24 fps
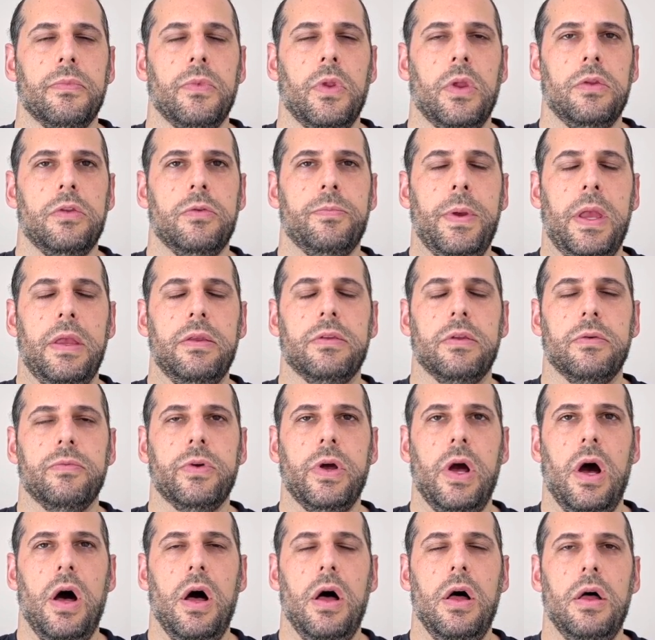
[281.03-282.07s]
space of
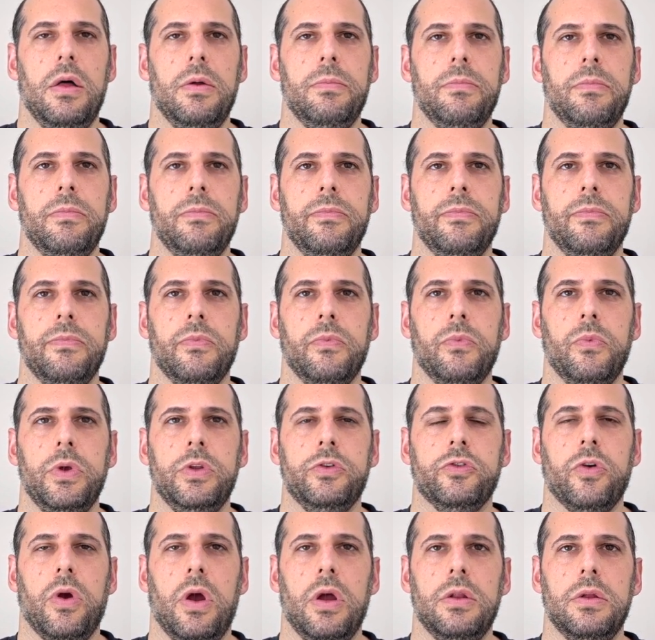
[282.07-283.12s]
calm we
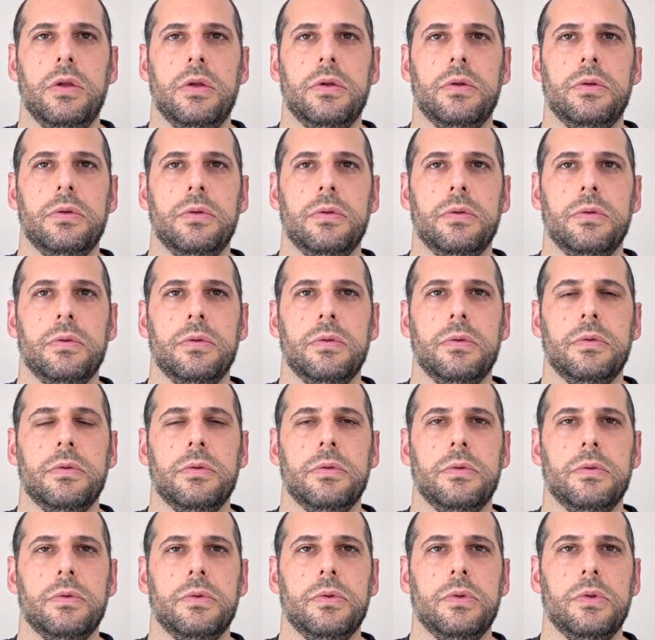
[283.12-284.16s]
try to
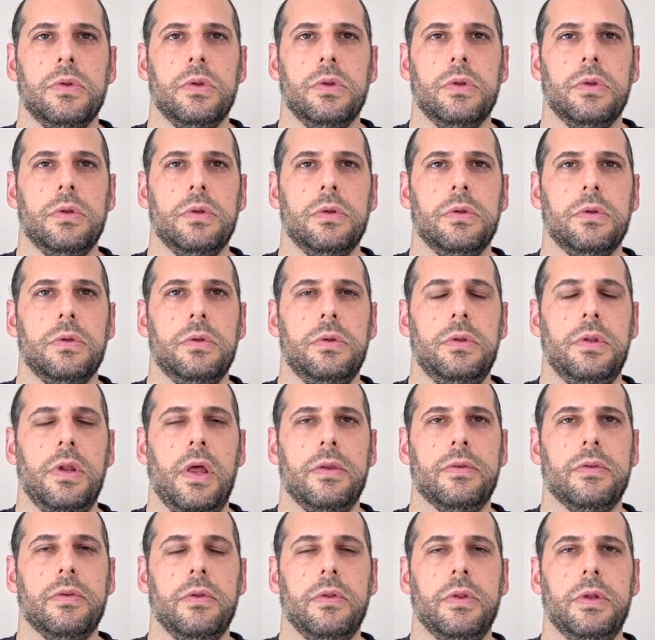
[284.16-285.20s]

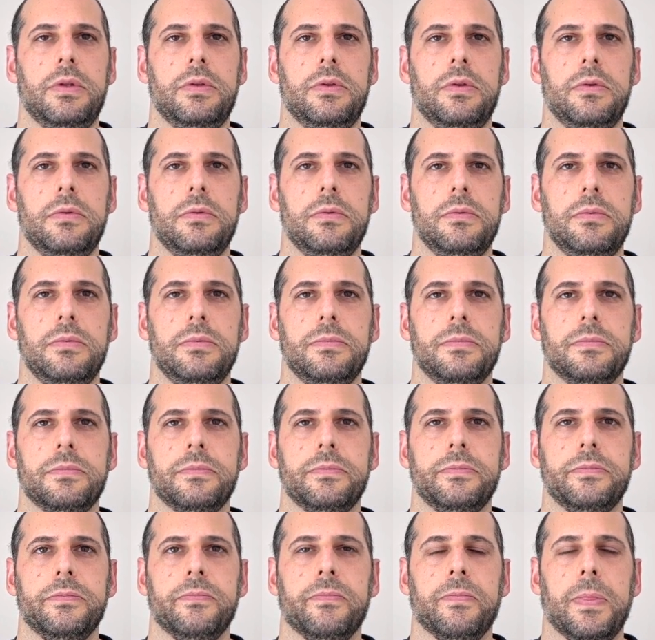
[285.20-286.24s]
nuzzle into.
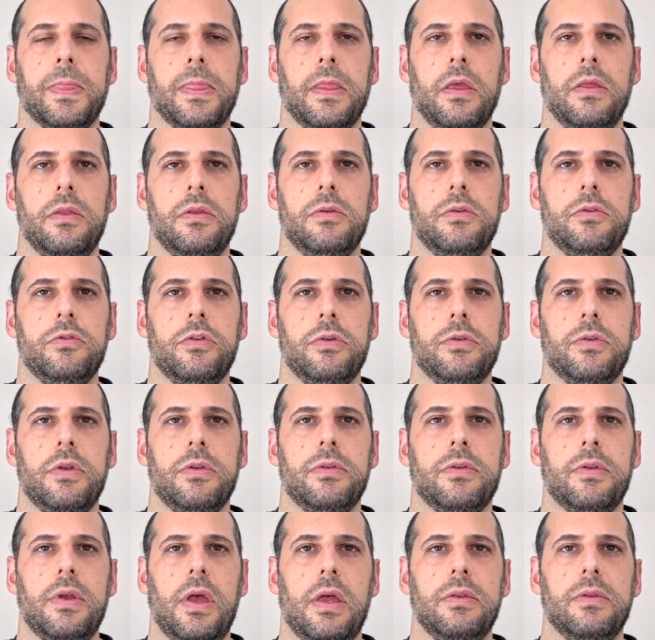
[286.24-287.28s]
This is just a
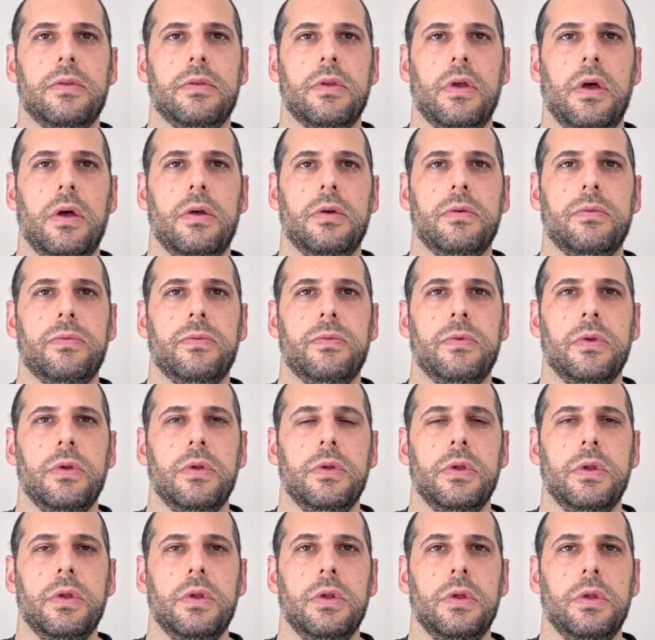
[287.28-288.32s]
sense of
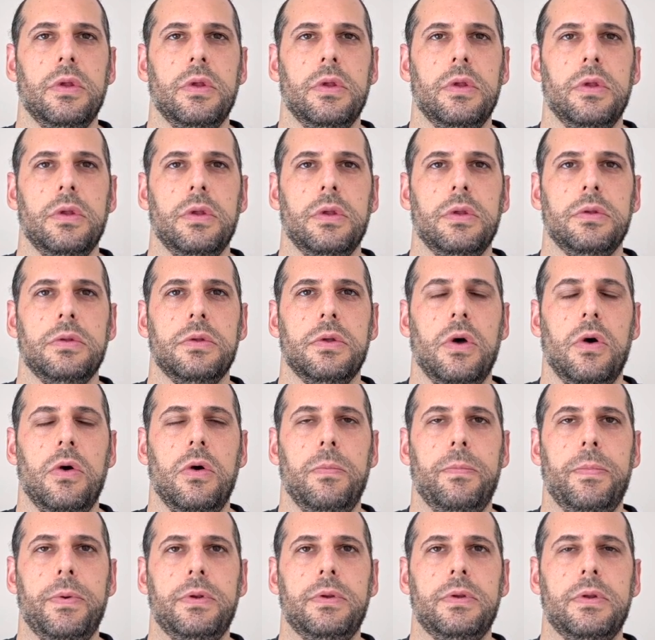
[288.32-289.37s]

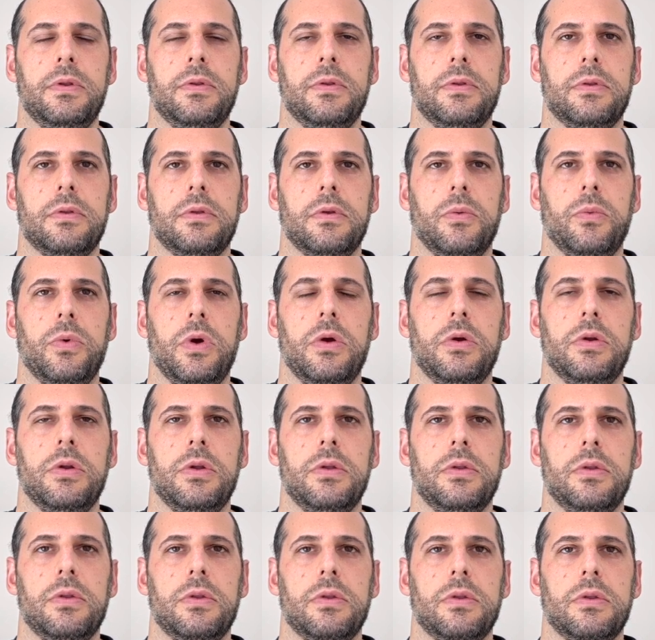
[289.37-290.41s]
openness,
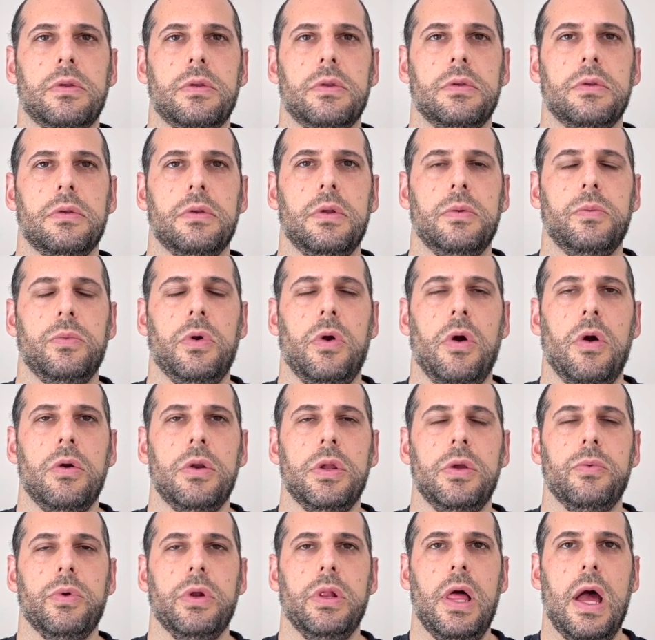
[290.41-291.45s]
awareness, and we're already
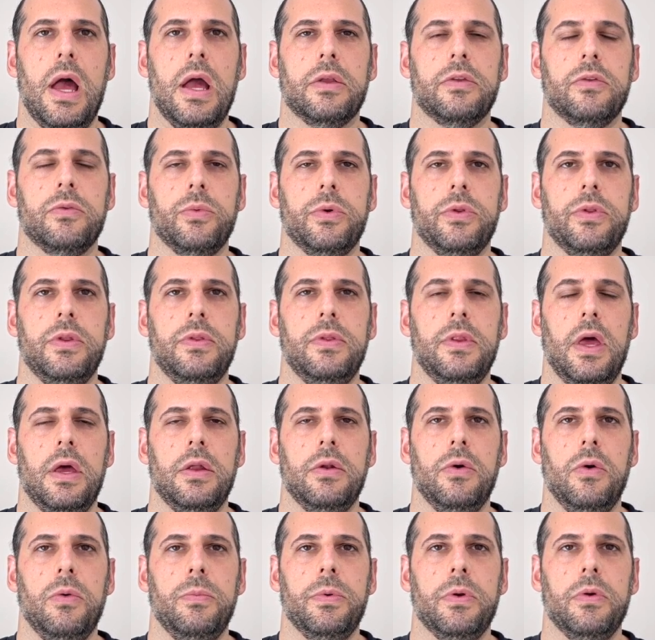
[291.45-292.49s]
relaxed within that
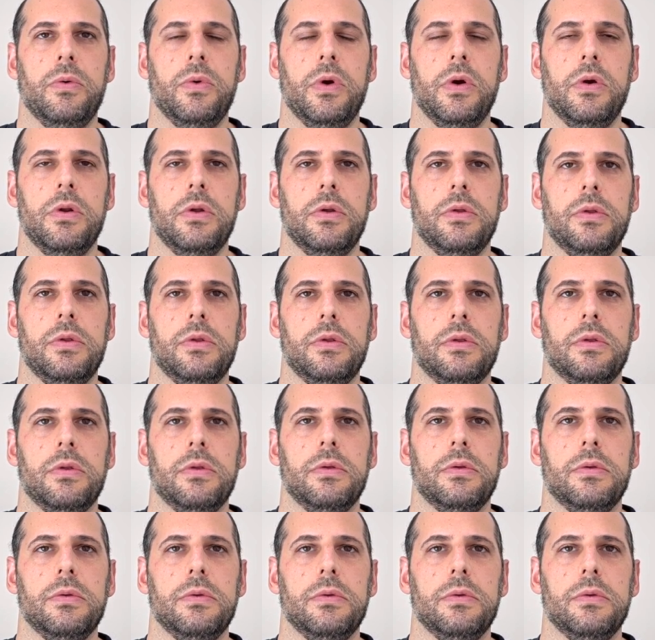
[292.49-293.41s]
open awareness.